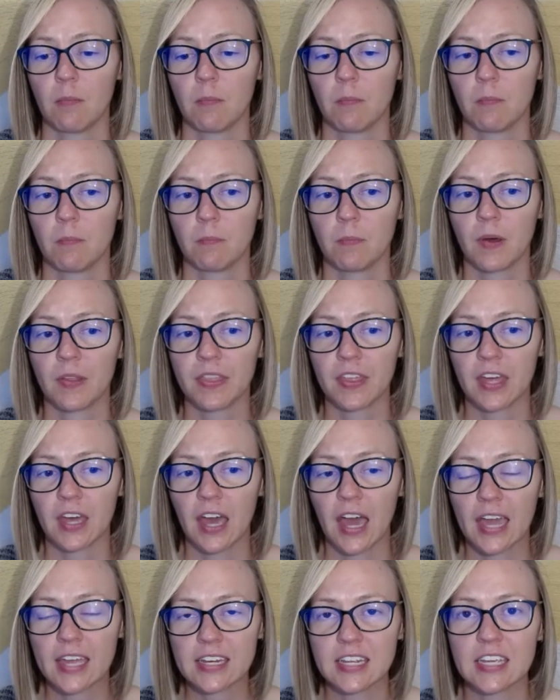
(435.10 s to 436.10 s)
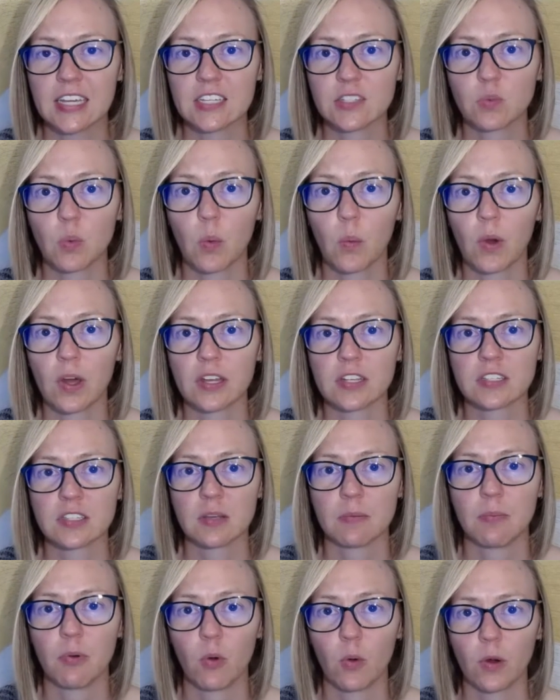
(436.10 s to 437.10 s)
But the idea is we want to
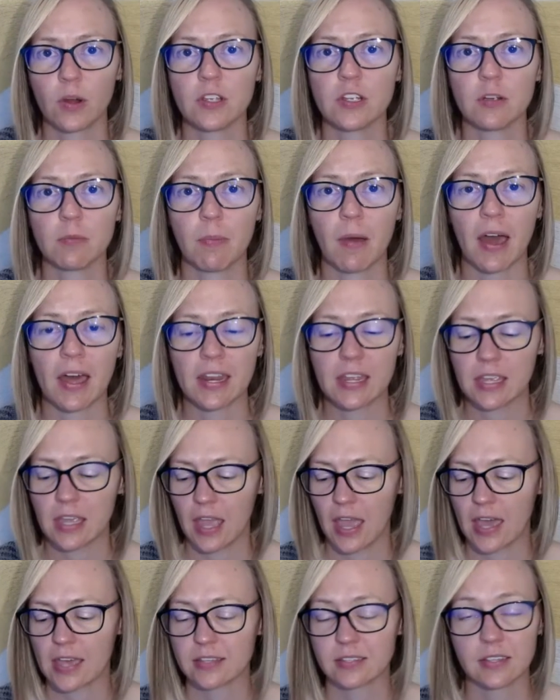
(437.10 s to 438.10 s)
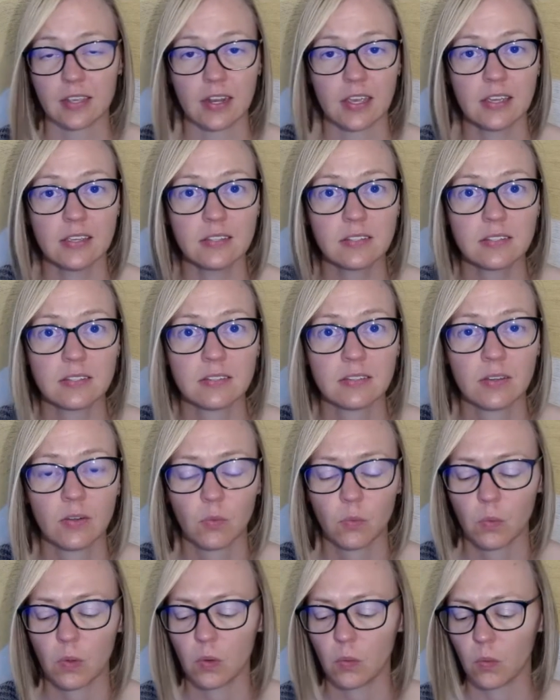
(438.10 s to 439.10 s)
support your body as it is.
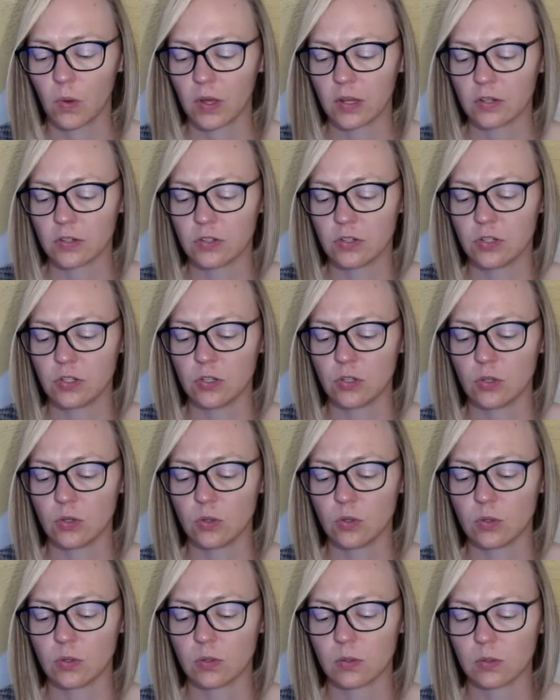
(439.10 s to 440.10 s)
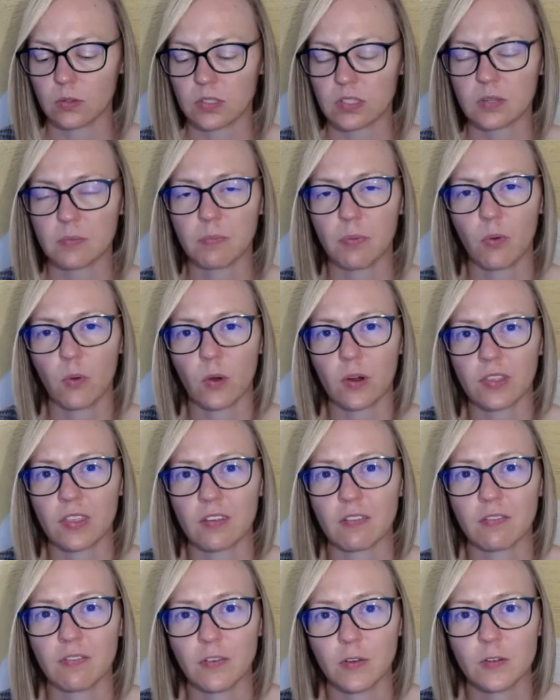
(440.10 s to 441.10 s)
We want to support the
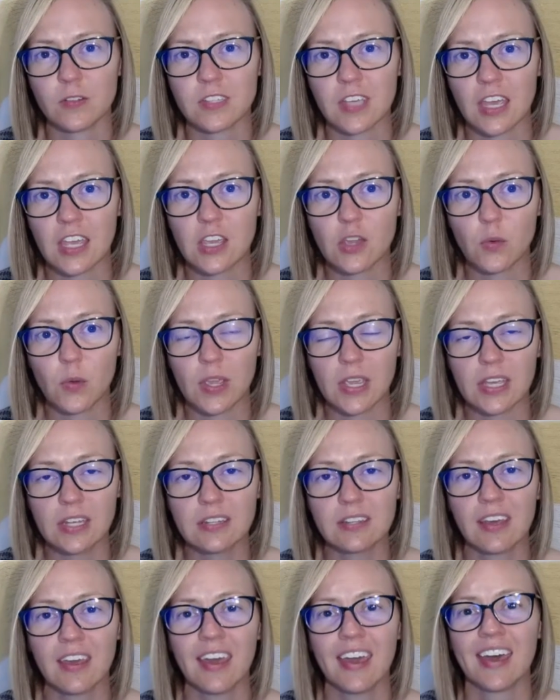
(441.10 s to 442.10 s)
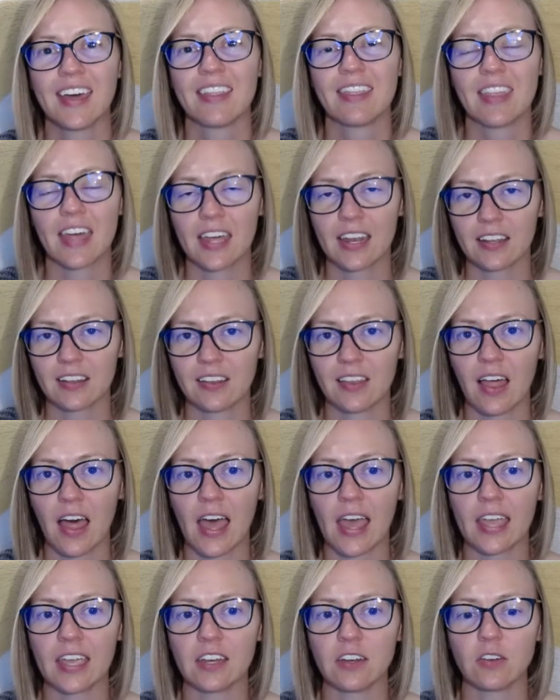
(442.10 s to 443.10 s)
foods that you eat that
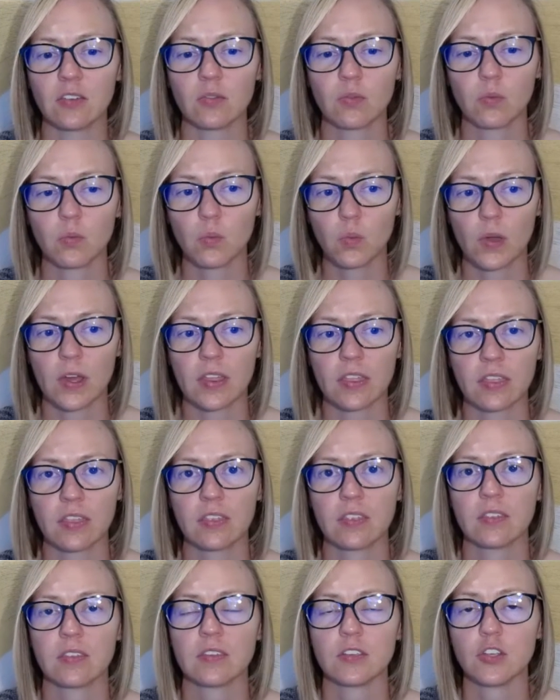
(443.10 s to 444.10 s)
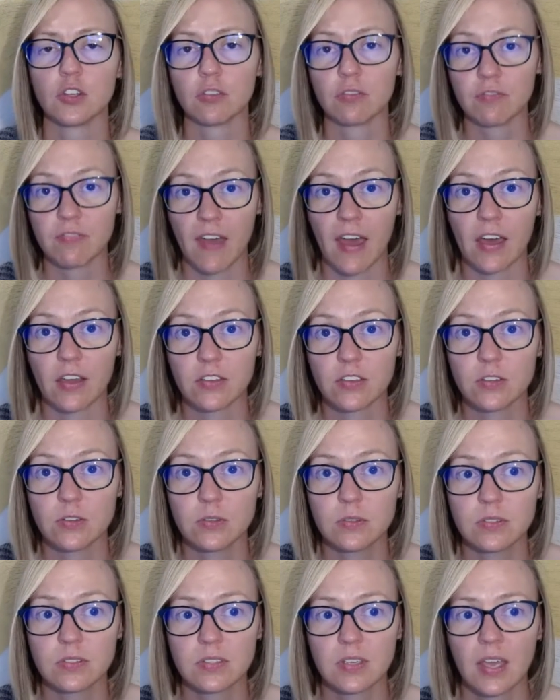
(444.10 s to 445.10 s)
align with your
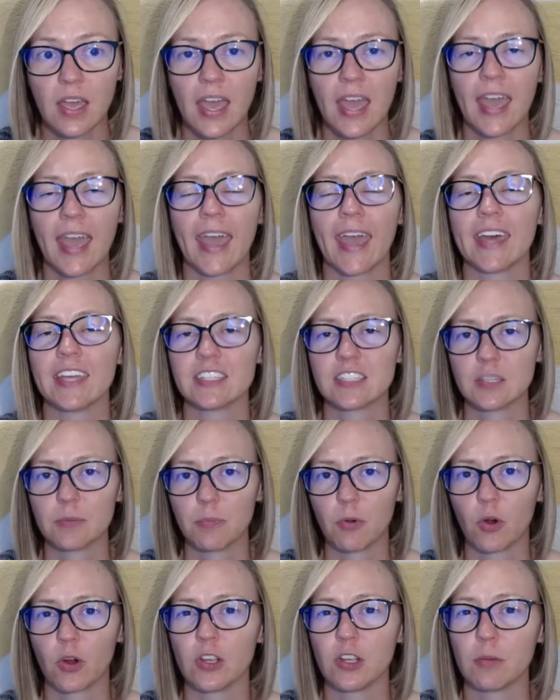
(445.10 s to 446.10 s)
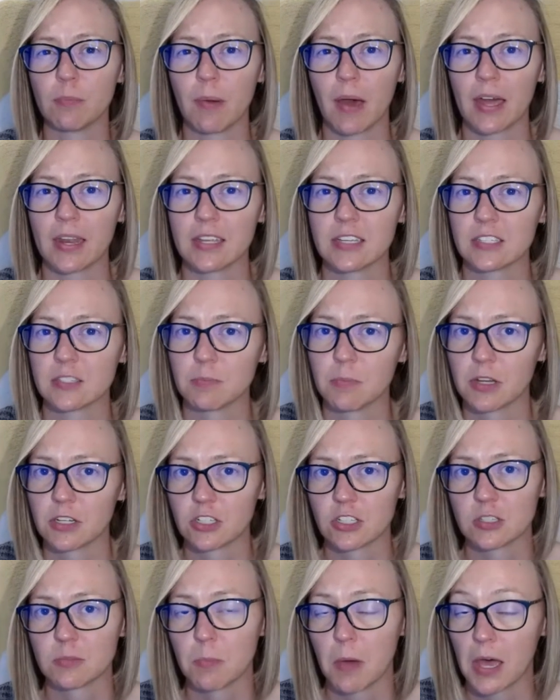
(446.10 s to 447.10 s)
values and support your body as much
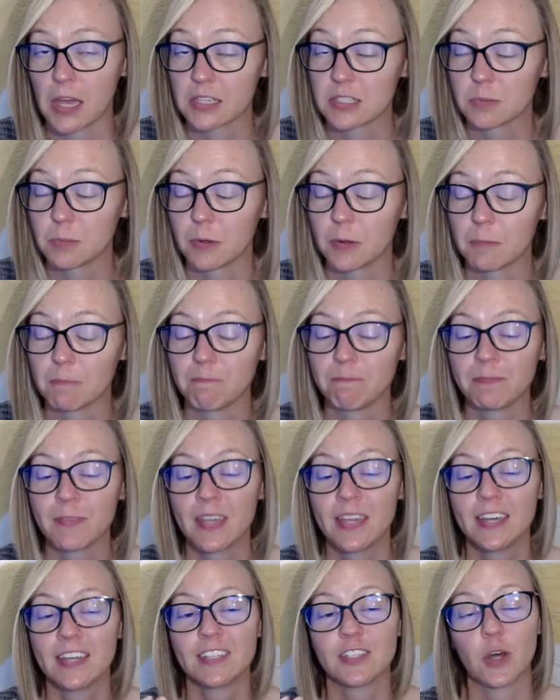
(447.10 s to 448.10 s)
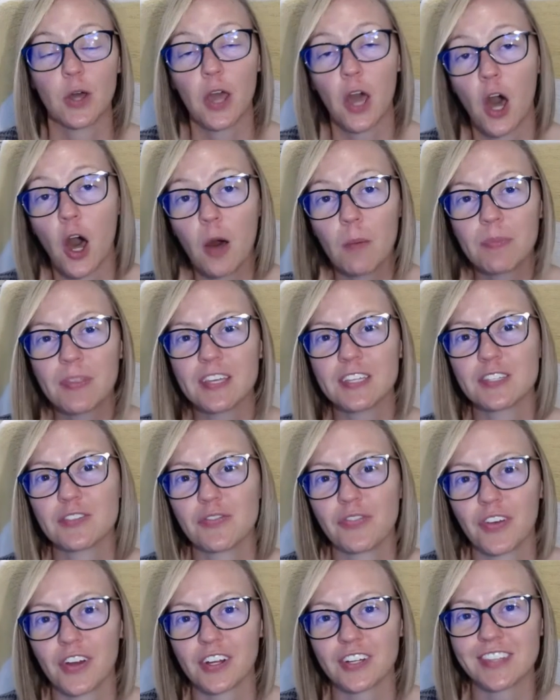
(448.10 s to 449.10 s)
as possible. So I hope this
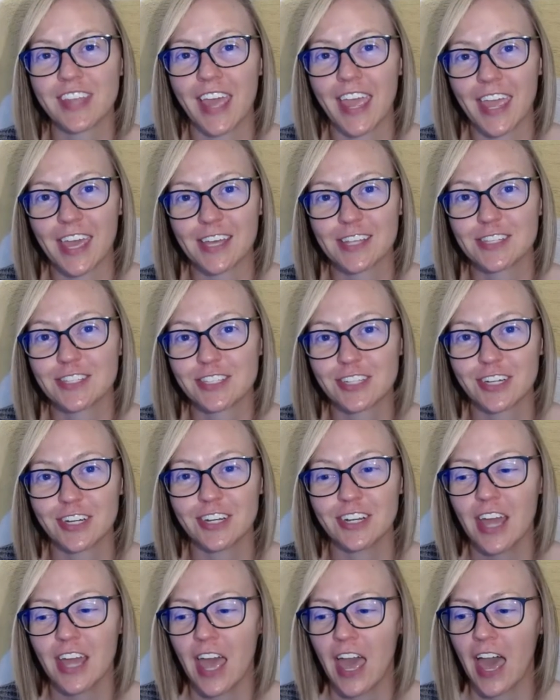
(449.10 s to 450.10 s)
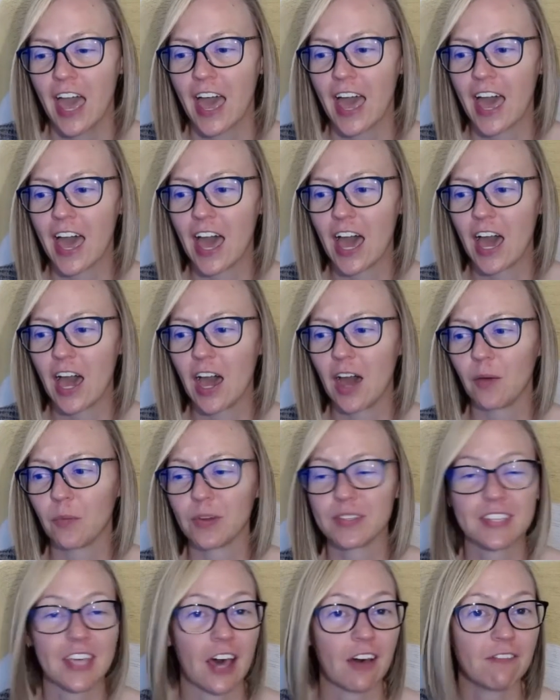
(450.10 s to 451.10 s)
first answer
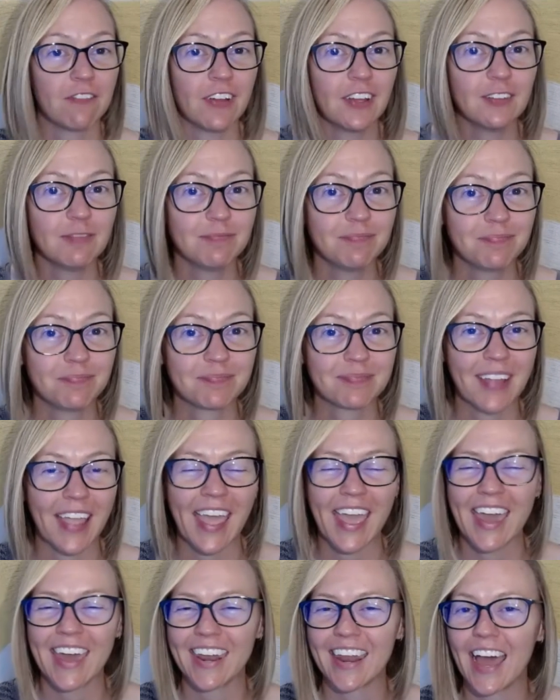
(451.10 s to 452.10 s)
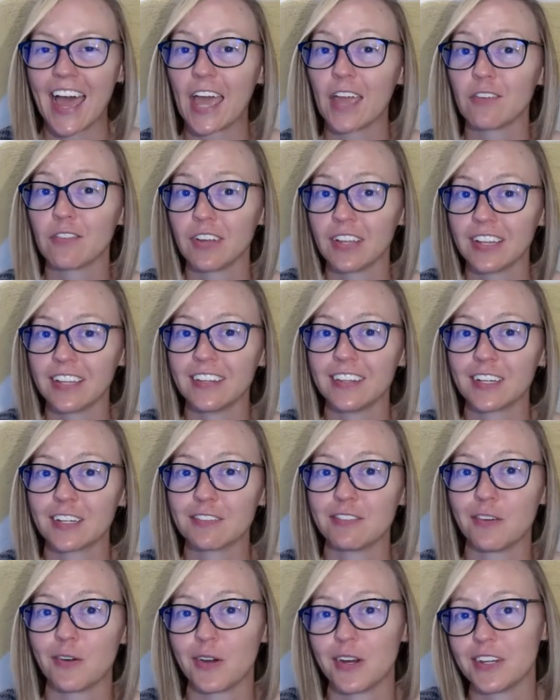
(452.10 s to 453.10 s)
was helpful. And I really
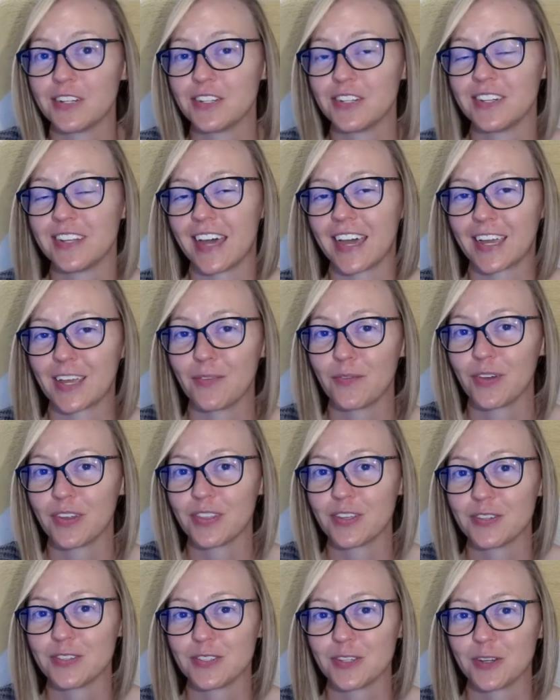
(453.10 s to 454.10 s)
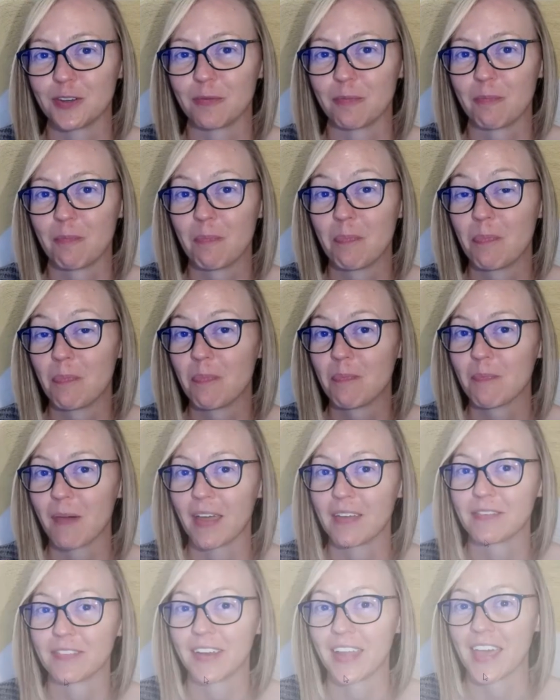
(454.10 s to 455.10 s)
look forward to talking with you soon.
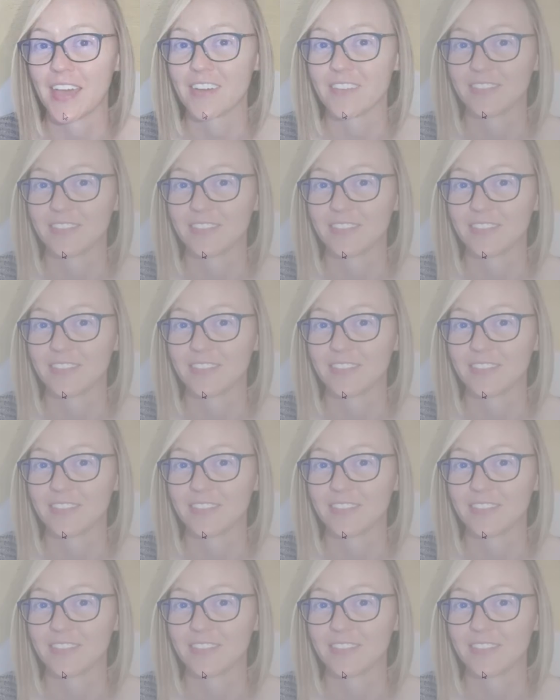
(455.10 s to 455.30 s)
Bye for now.